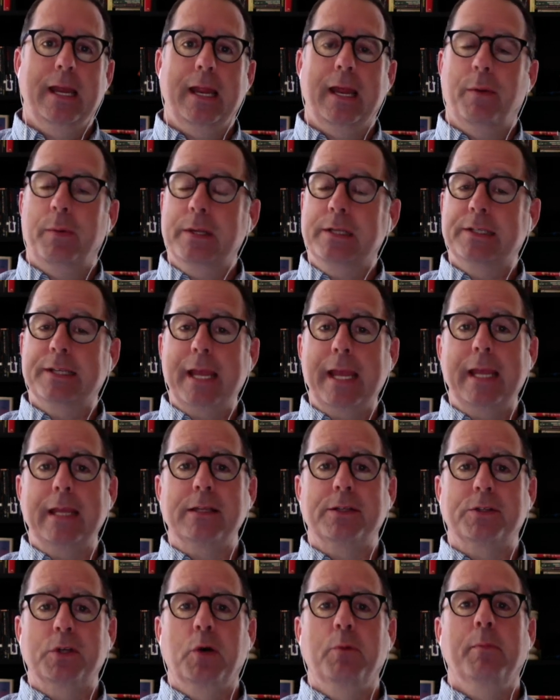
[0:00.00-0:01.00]
And we sang
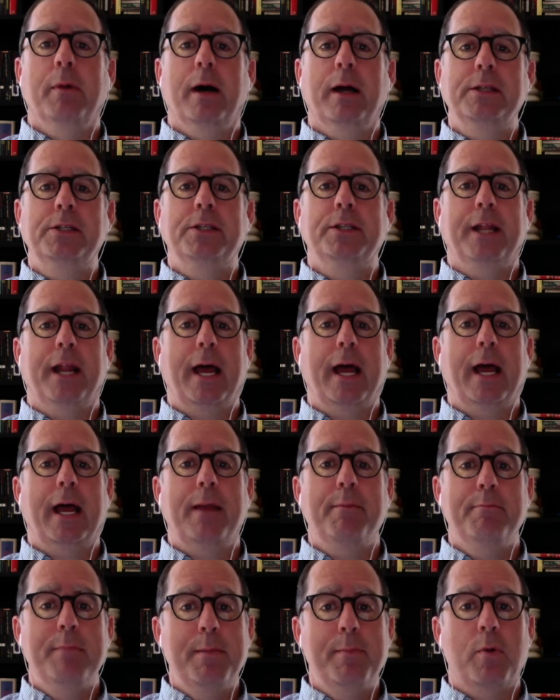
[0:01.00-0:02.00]
it so much that
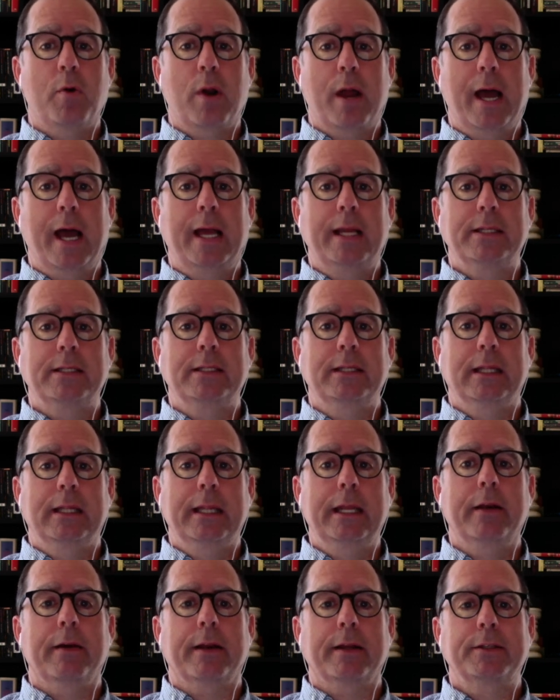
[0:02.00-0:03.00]
I memorized the
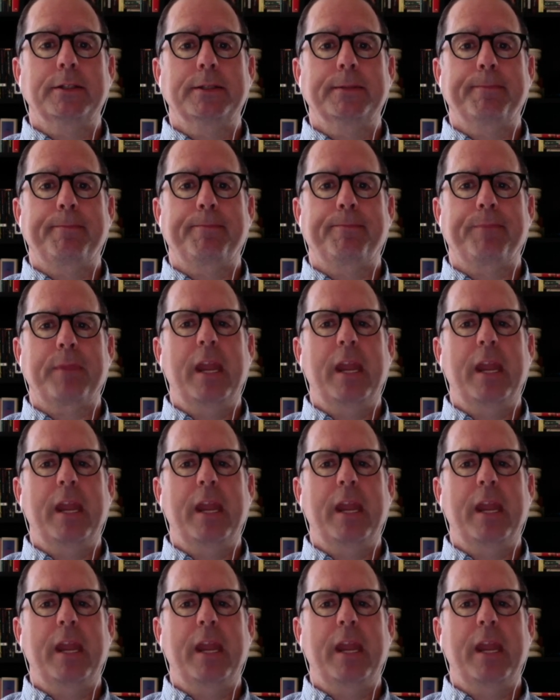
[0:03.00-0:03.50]
lyrics.